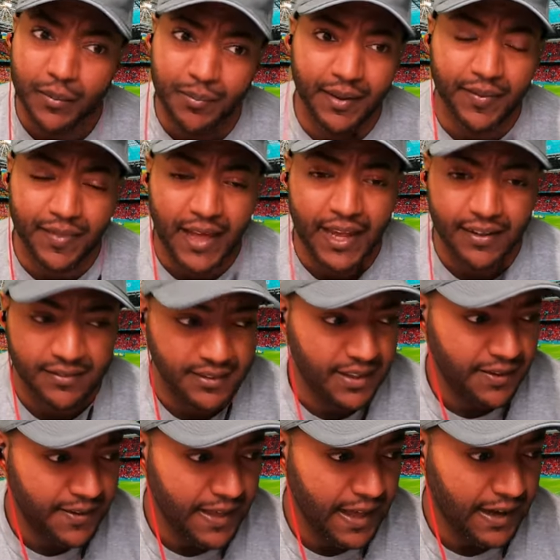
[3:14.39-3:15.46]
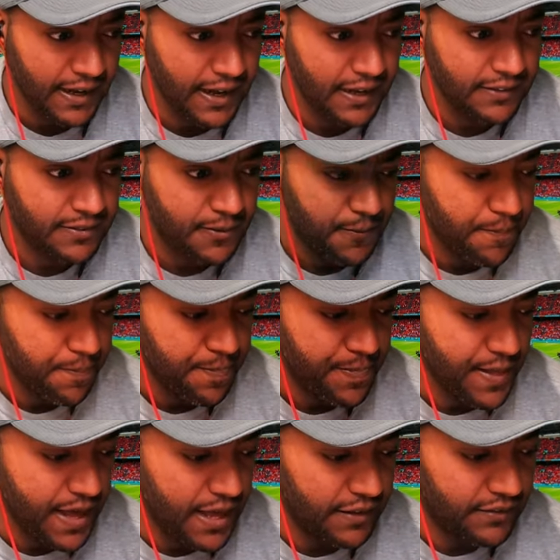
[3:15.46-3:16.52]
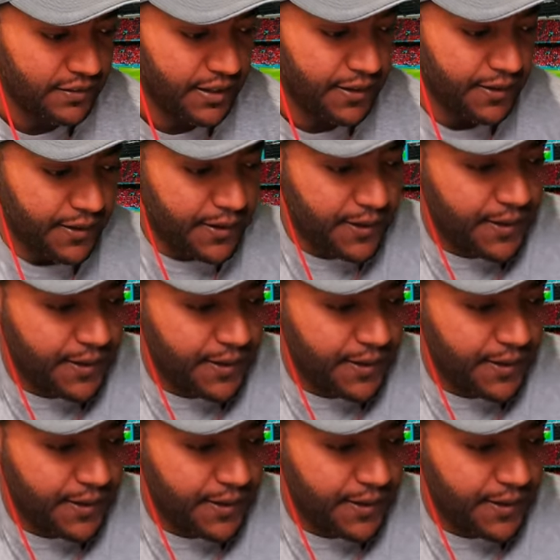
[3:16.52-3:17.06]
But that is it. Yeah, guys, that is it.